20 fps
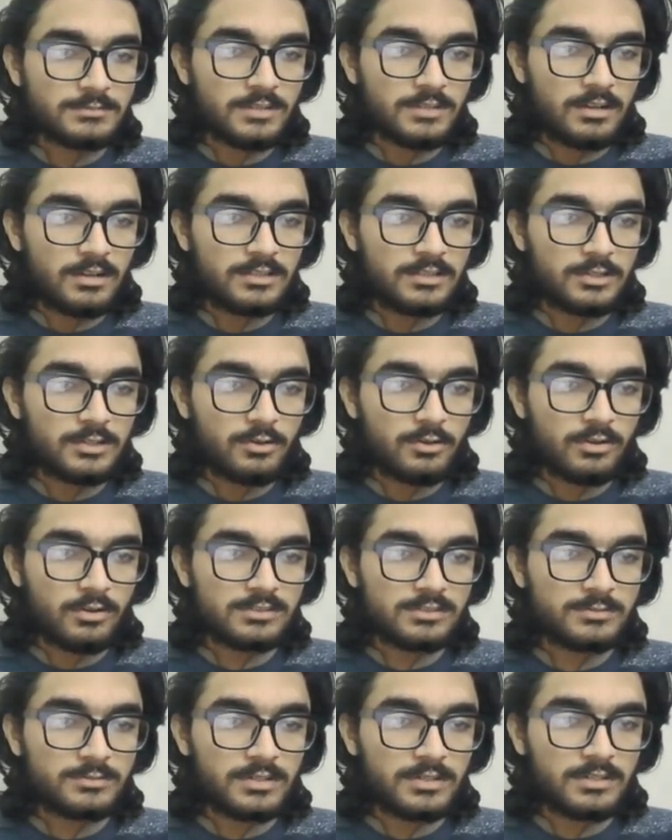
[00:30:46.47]
all the
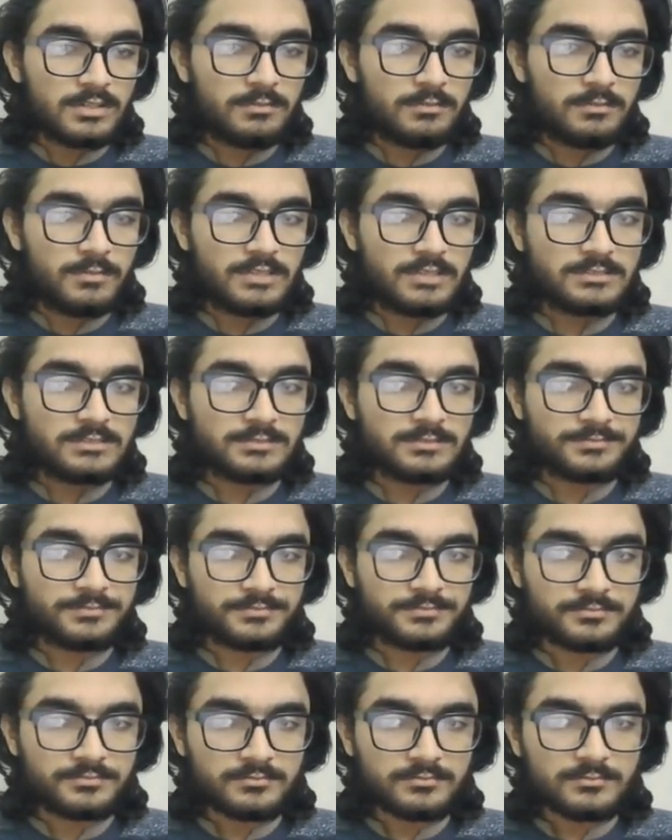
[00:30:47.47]
toggles button. Means
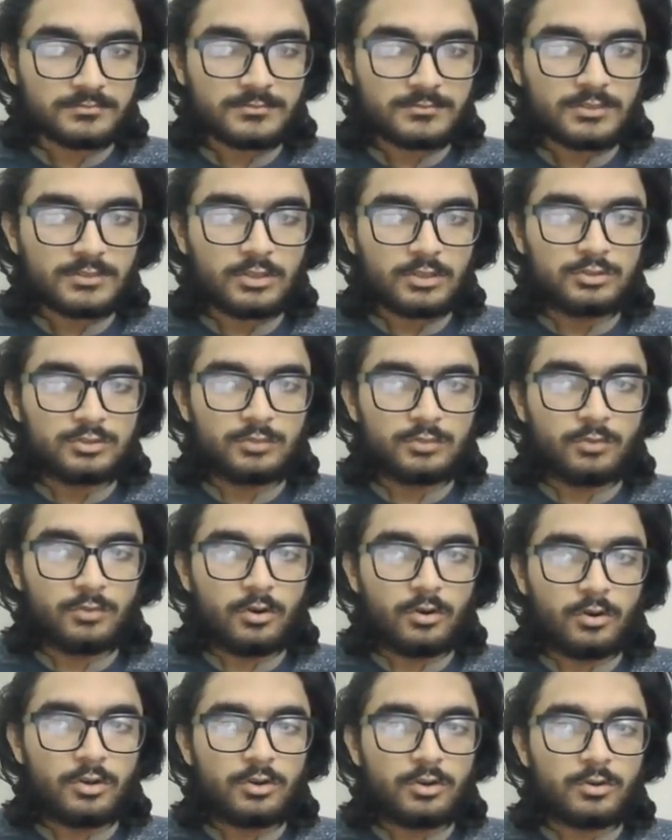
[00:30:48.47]
you
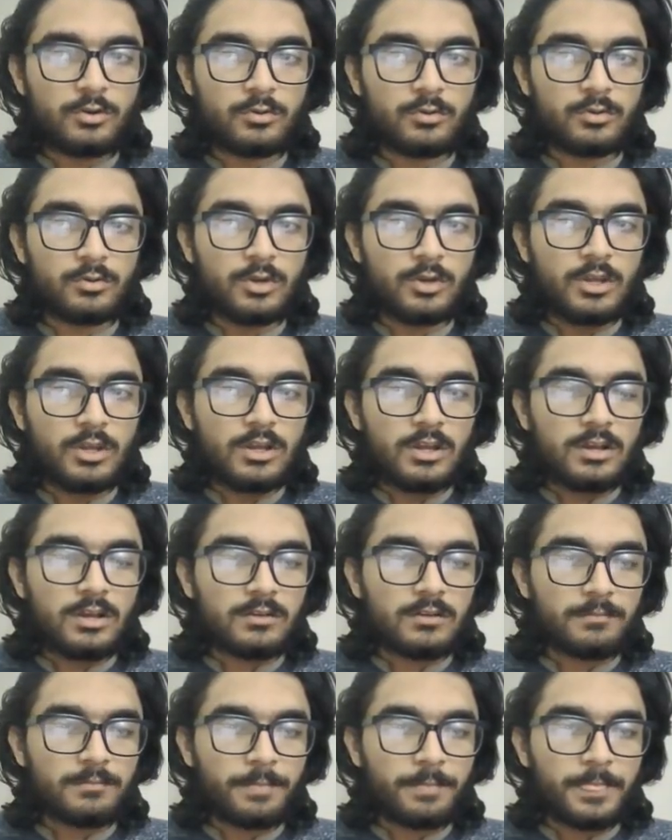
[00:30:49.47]
want to
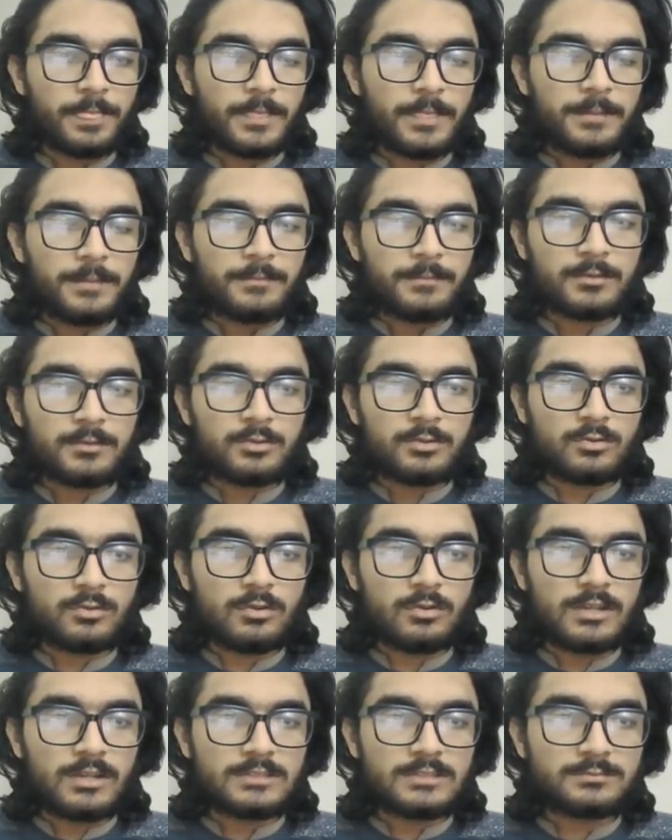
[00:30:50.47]

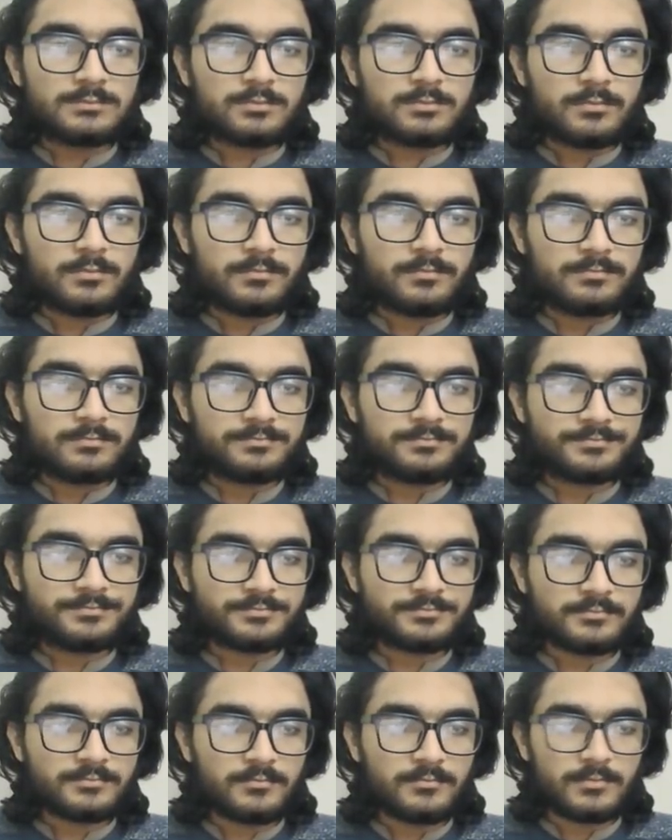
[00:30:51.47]
collapse
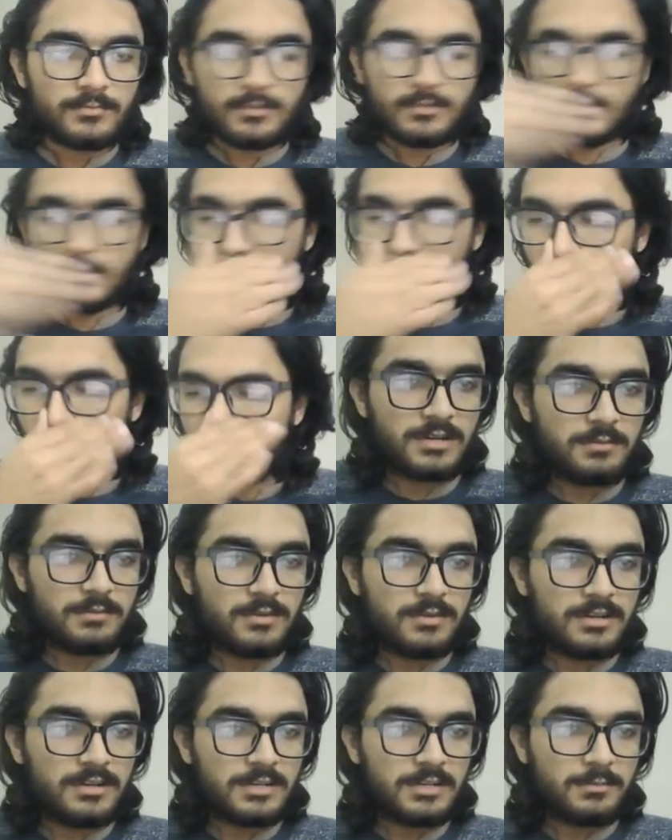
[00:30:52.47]
expand
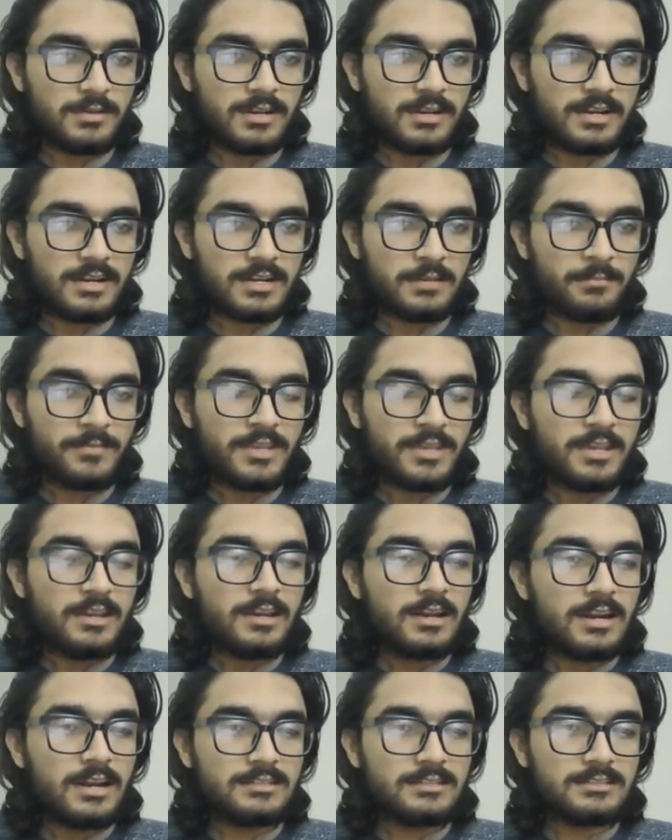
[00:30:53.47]
multiple item
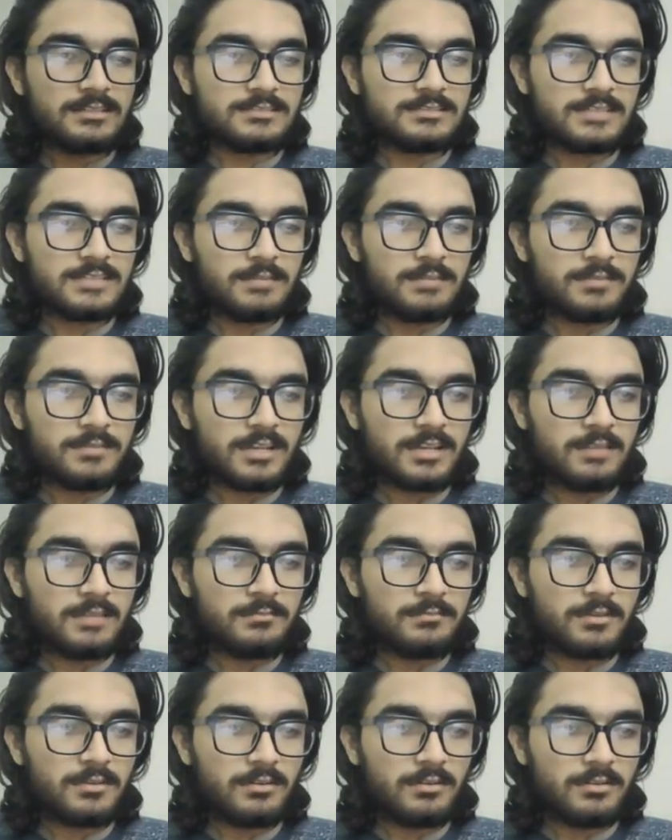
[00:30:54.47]
at the same
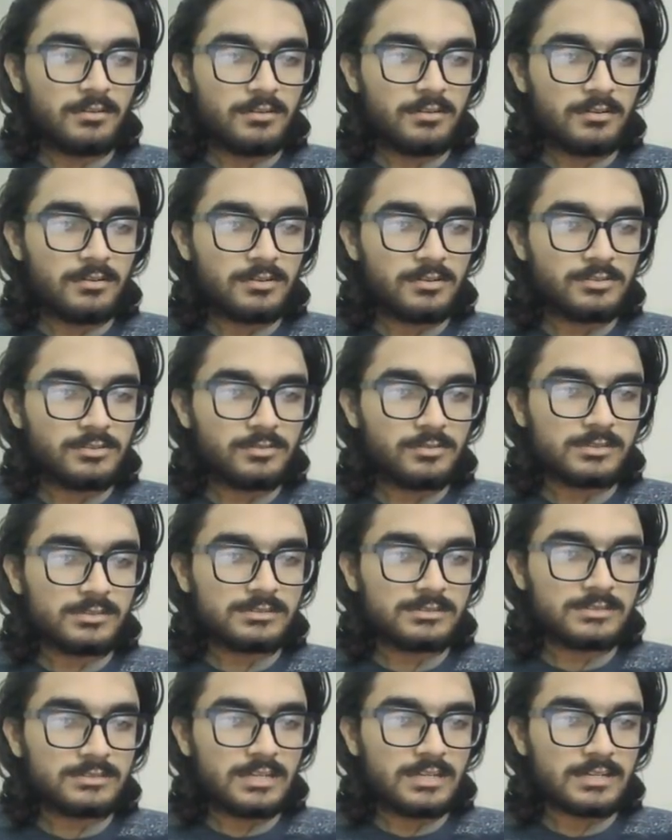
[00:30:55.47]
time or not, you
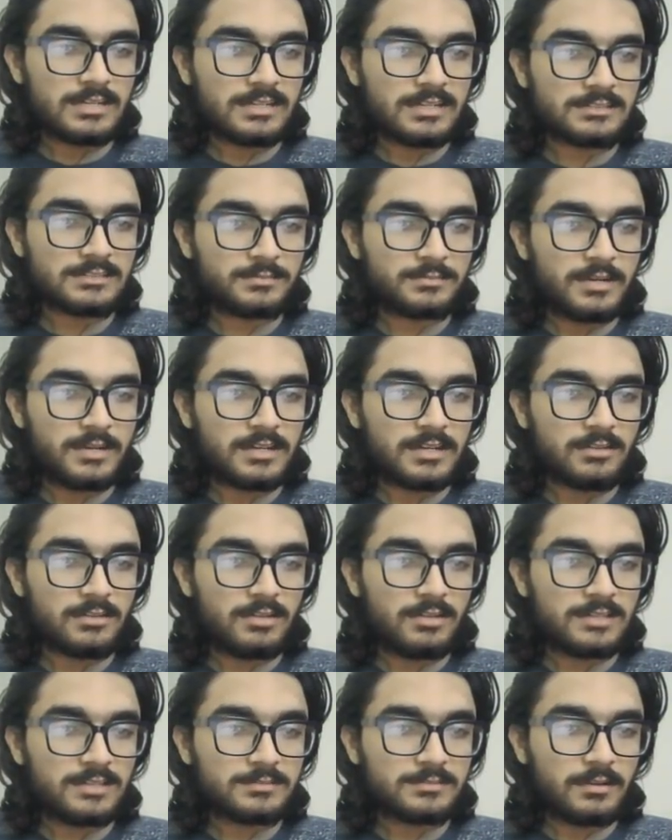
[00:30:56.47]
can select expand
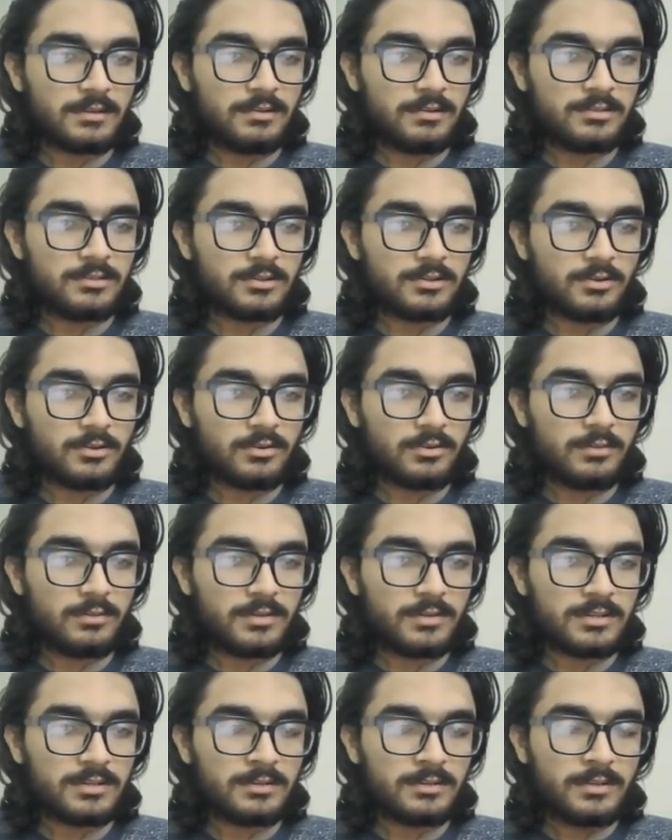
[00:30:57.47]
collapse all the toggle
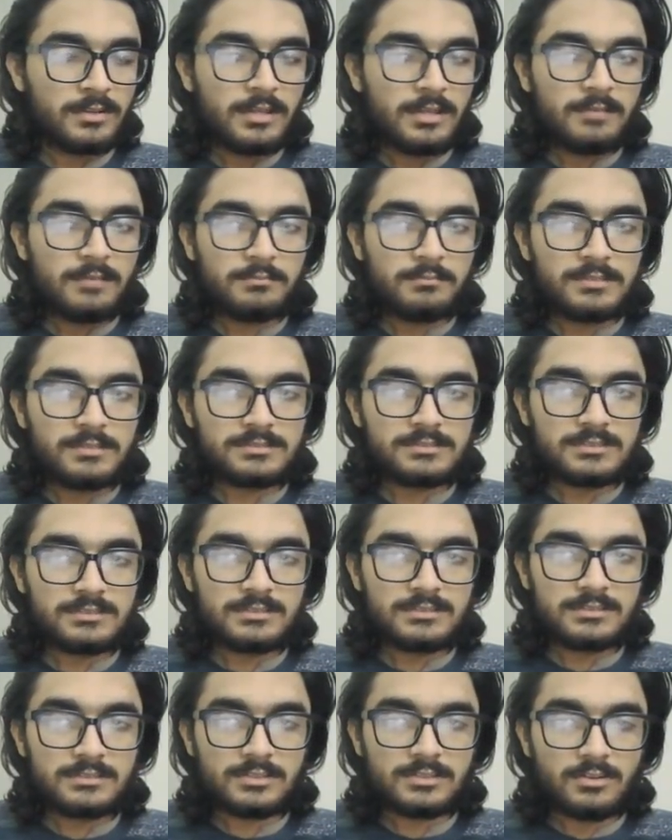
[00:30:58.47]
button. Means
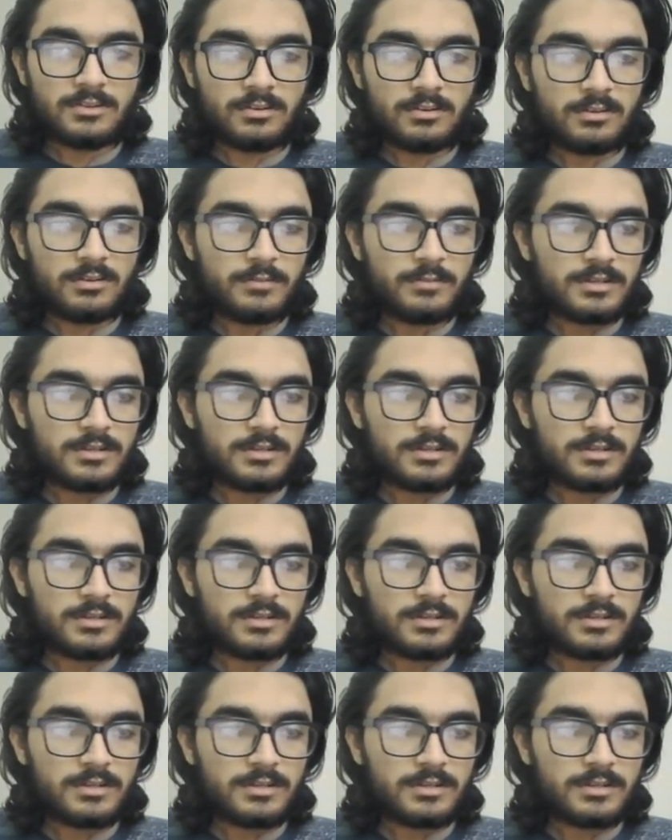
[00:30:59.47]
this is a toggle